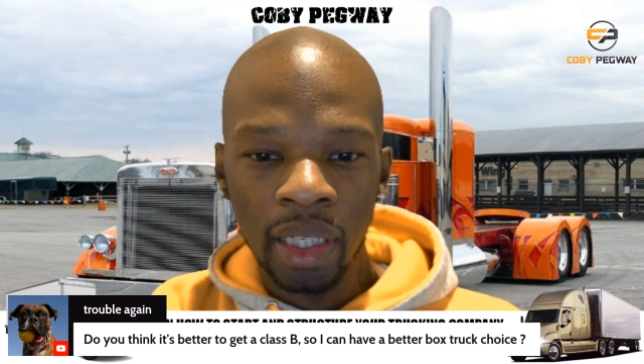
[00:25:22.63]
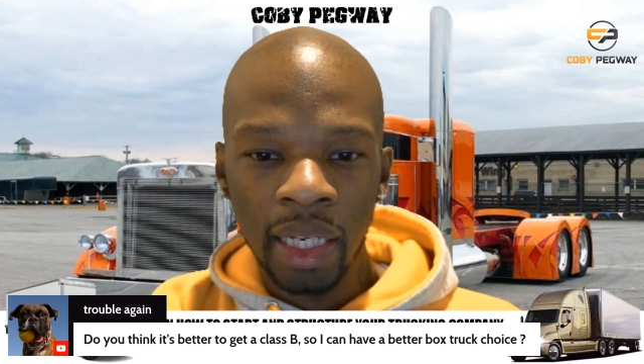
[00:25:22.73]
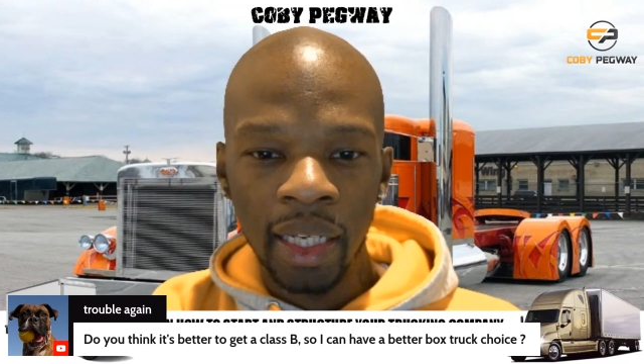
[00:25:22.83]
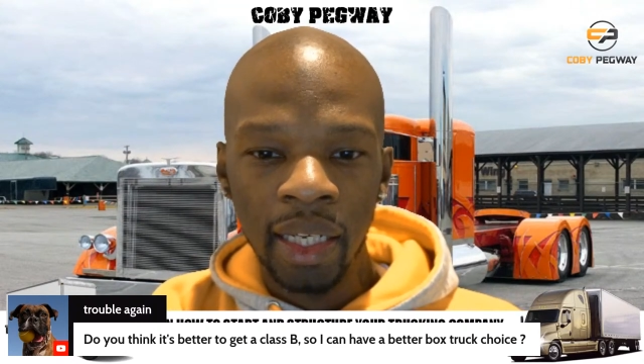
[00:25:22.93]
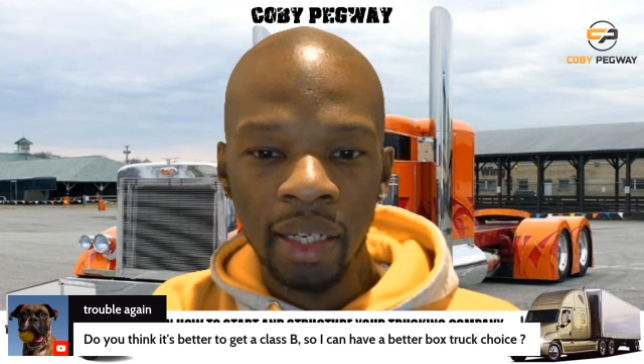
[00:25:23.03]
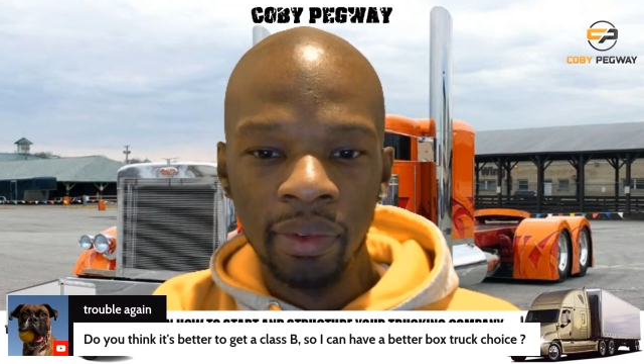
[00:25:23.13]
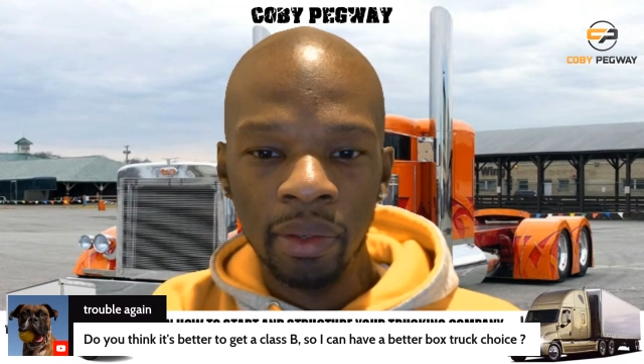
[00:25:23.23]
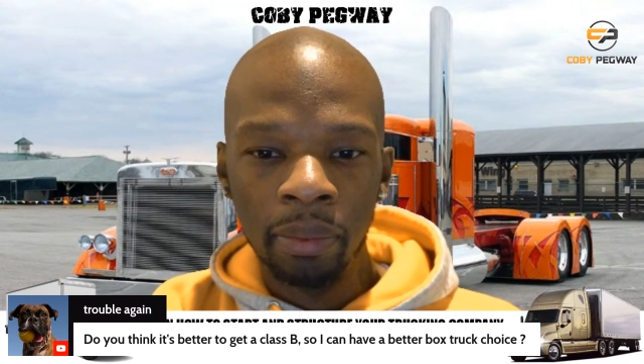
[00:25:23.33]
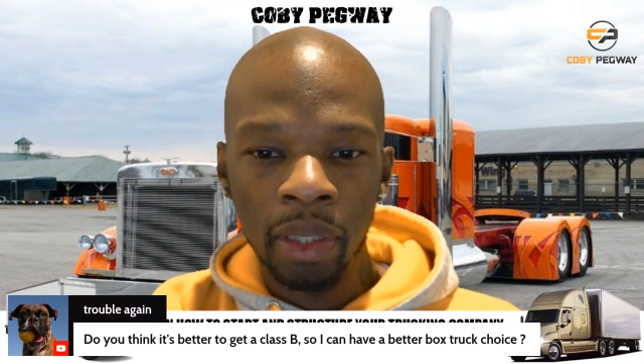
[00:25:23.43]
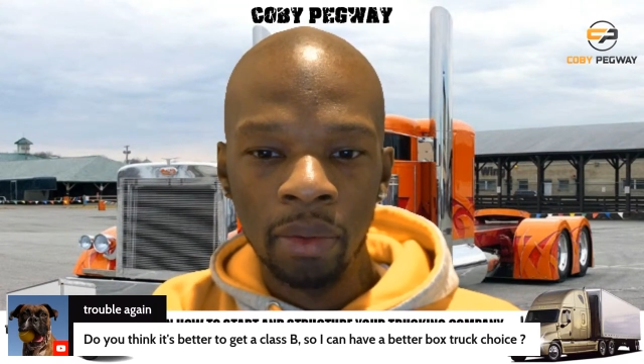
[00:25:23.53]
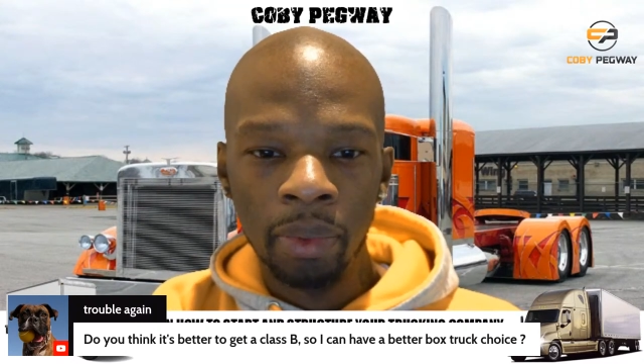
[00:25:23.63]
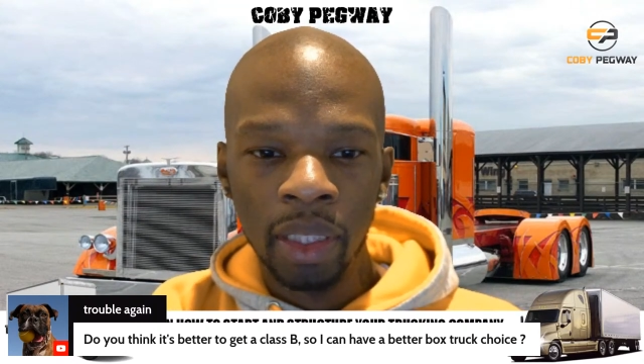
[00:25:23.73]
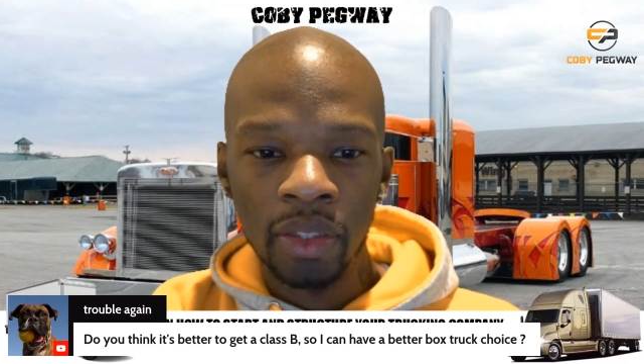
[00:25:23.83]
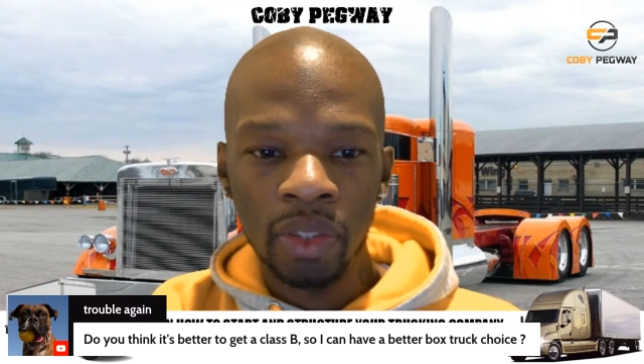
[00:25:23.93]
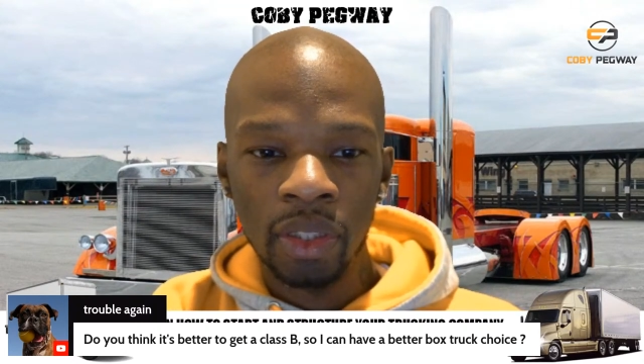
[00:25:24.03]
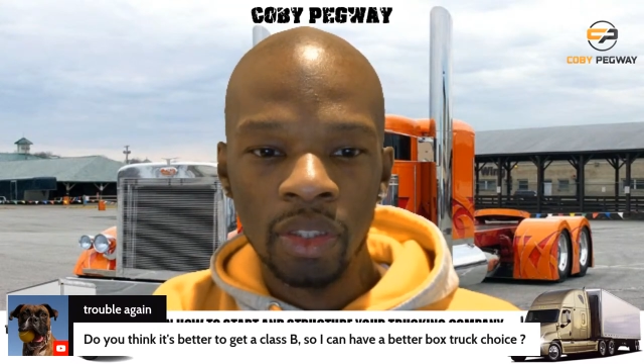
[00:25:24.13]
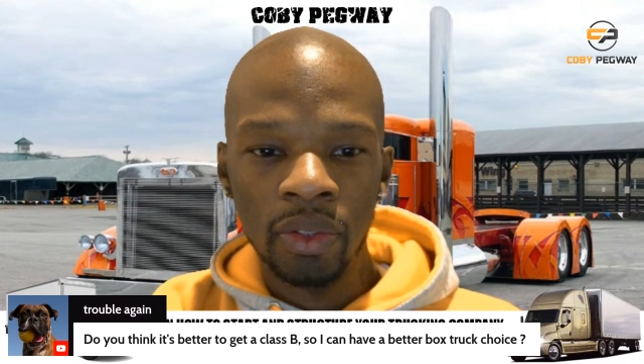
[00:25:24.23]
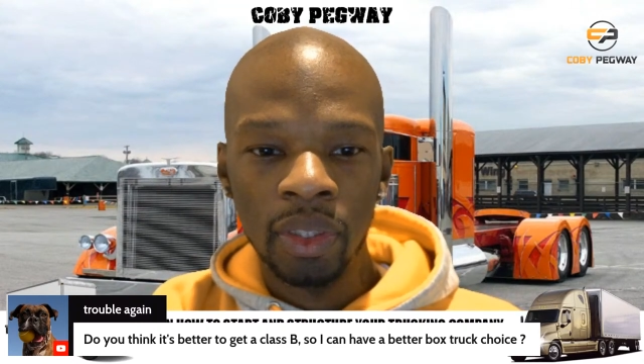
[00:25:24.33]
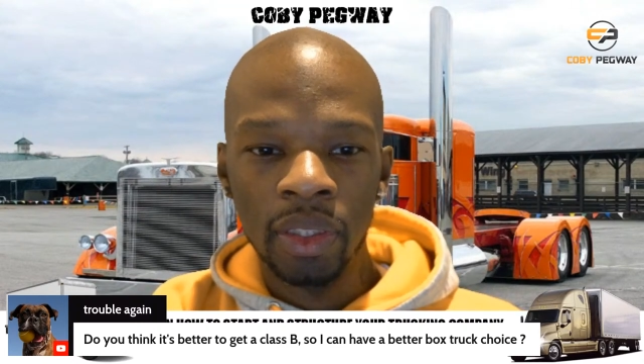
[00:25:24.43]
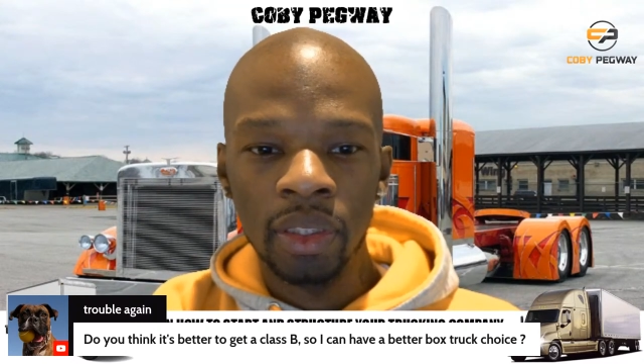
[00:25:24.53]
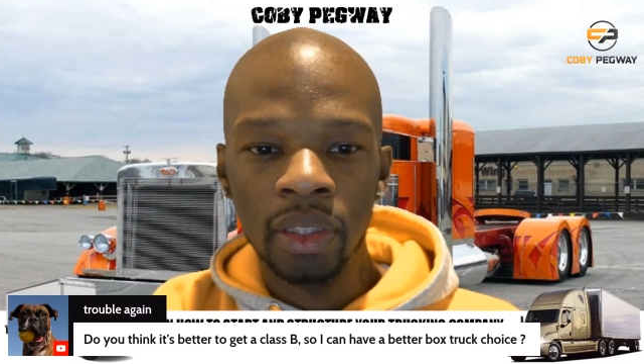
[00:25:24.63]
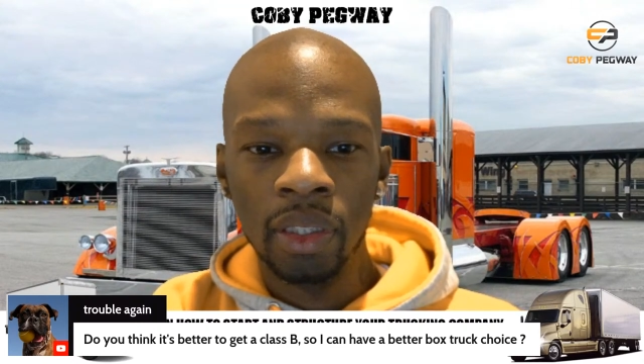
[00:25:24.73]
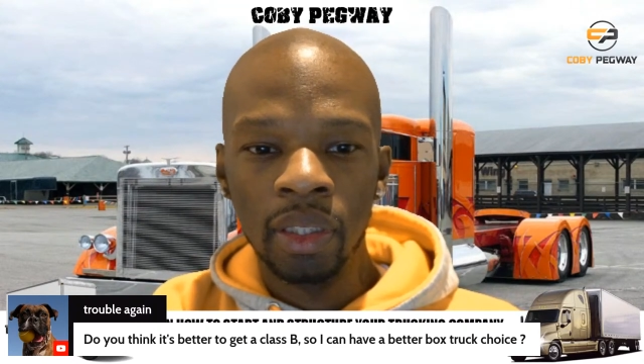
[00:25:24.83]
I can have a better box truck choice.